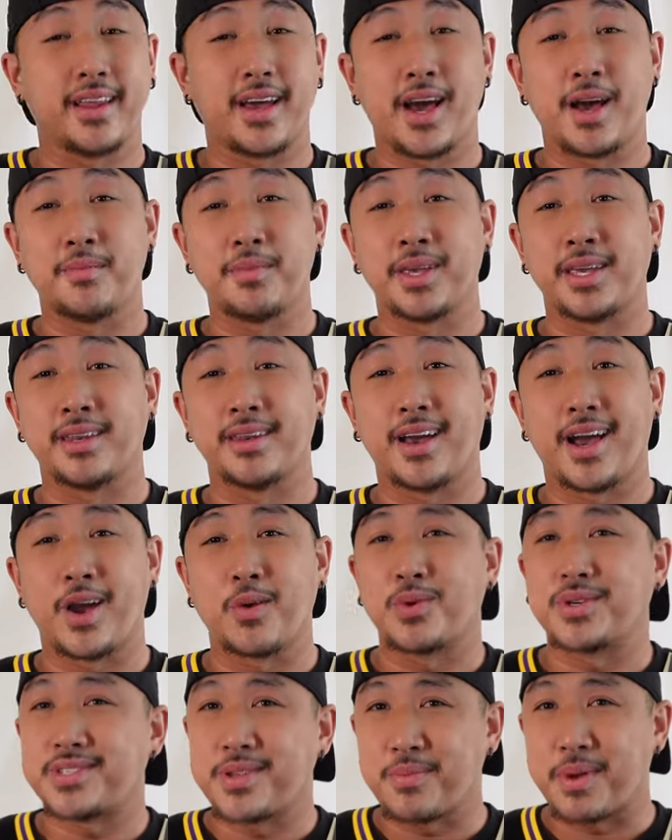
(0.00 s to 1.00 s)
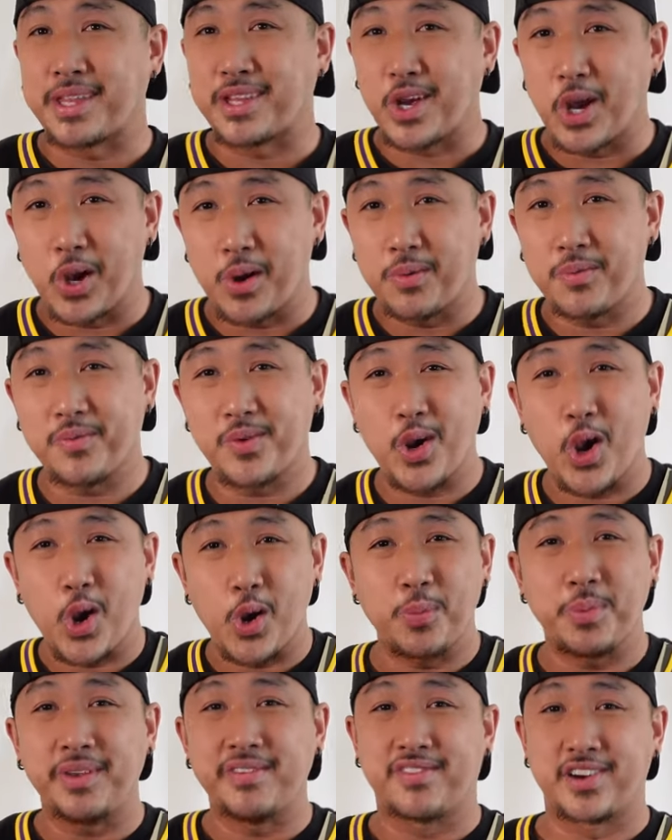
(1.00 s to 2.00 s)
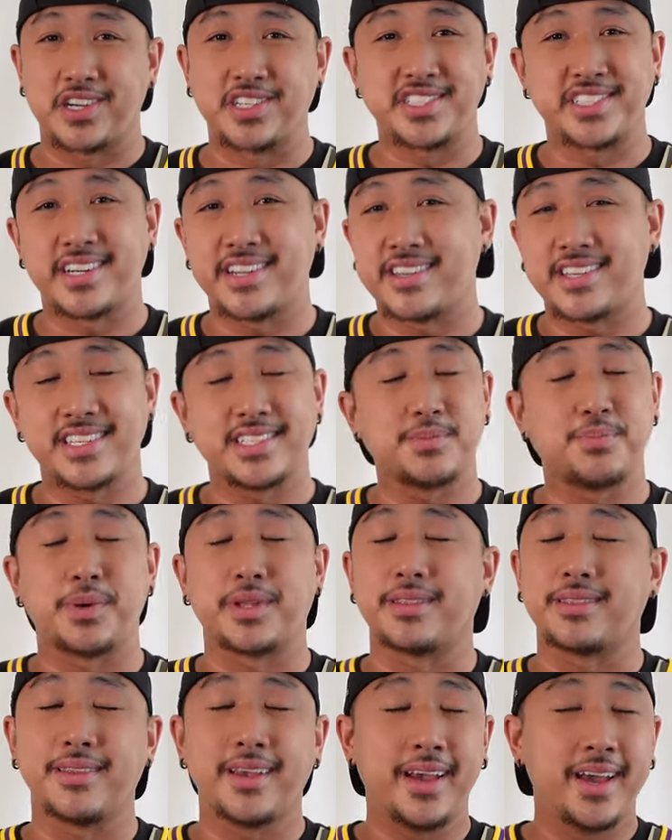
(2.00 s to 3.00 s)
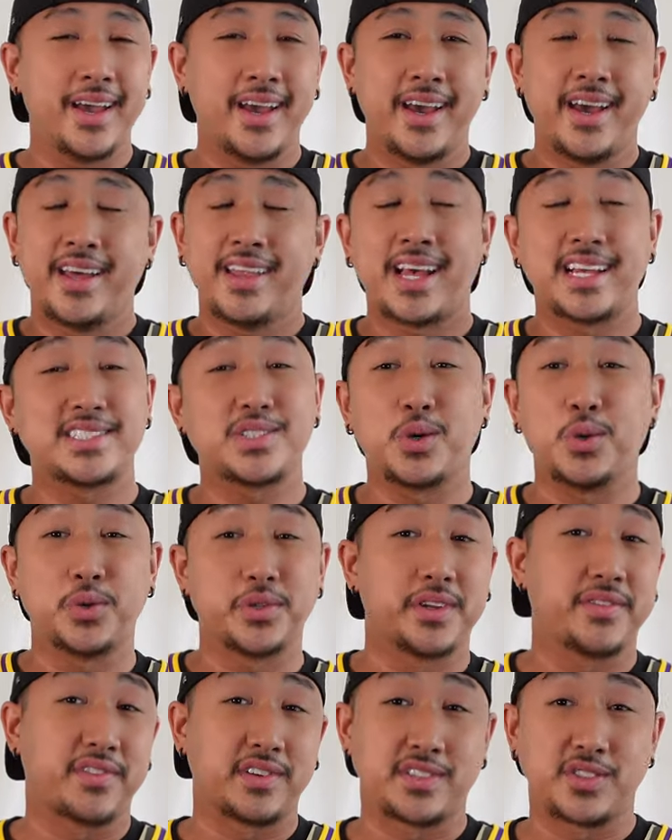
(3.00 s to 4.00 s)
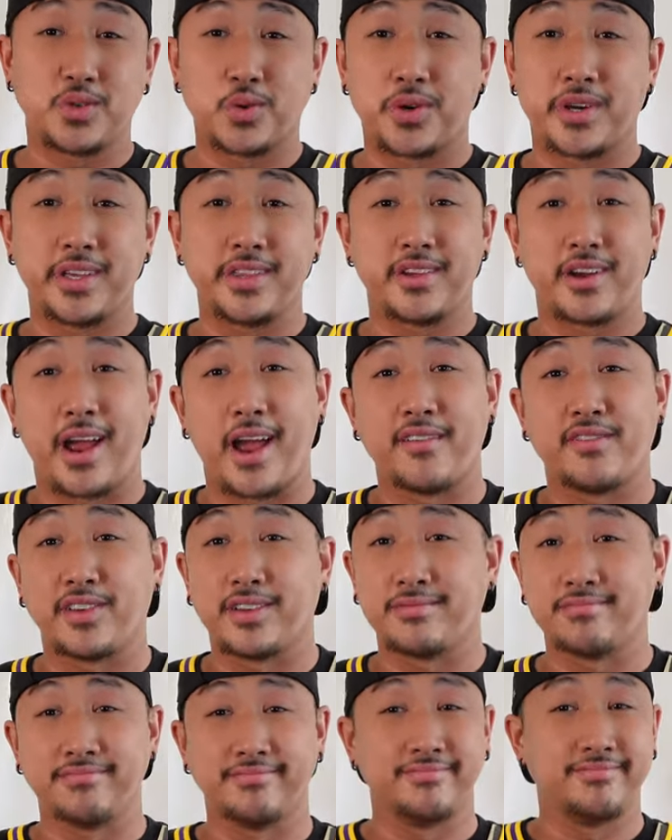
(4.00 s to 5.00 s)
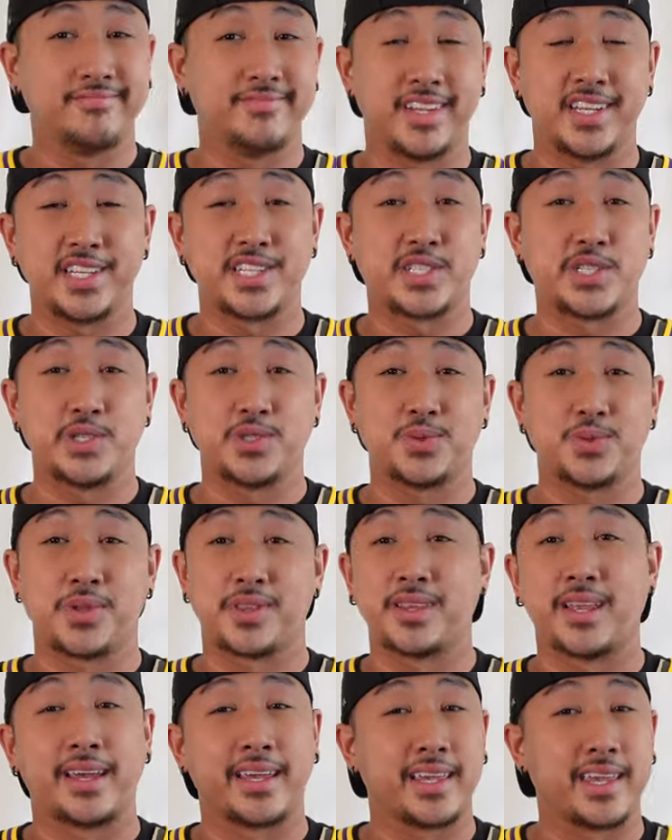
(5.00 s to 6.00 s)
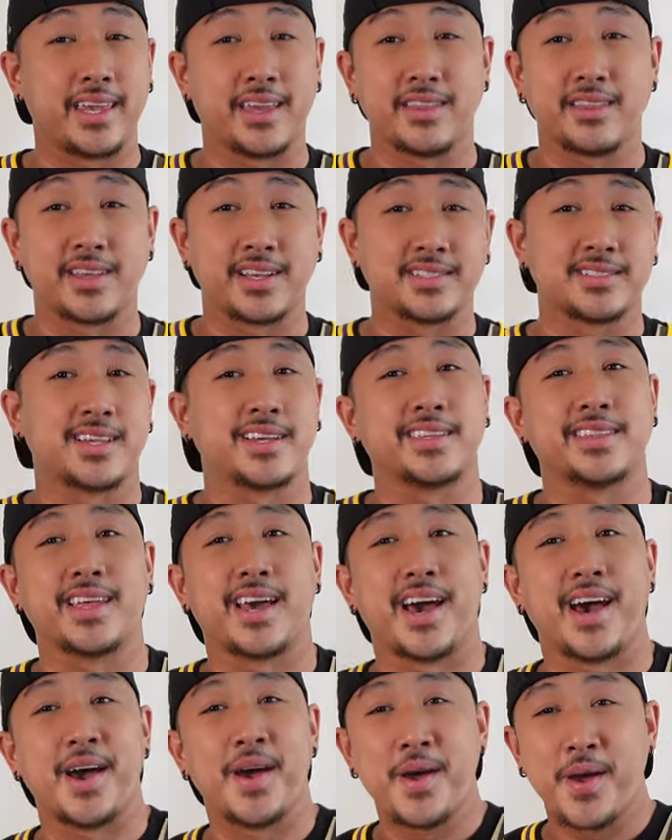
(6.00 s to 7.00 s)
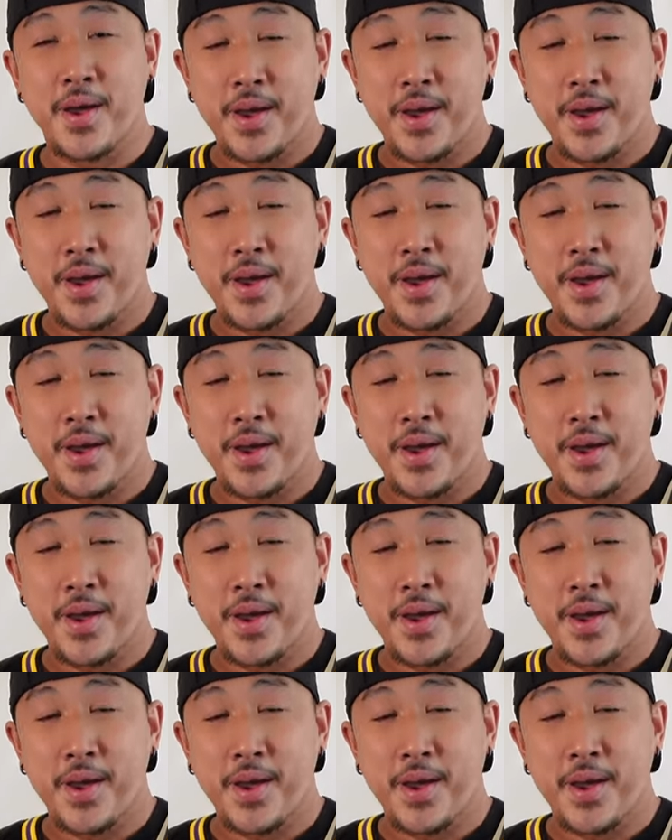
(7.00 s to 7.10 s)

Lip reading: I mean, I wish they made Kobe version of this, but that's a whole different story. They're having issues with Nike and things like that.